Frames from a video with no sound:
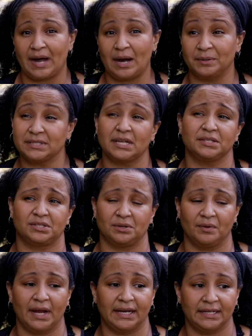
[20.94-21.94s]
how intense
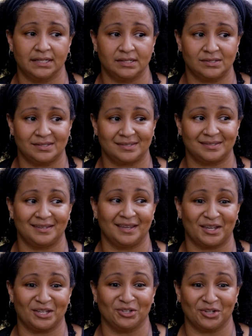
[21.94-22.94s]
the rain is,
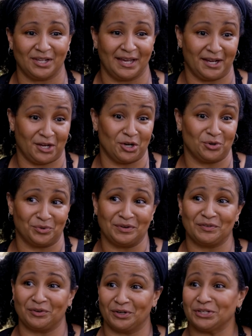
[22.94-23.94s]
it can look like a
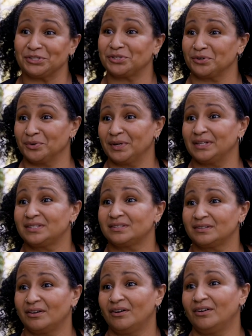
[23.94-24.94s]
river runs through it
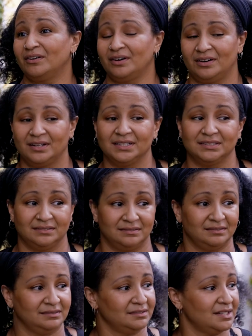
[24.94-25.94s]
on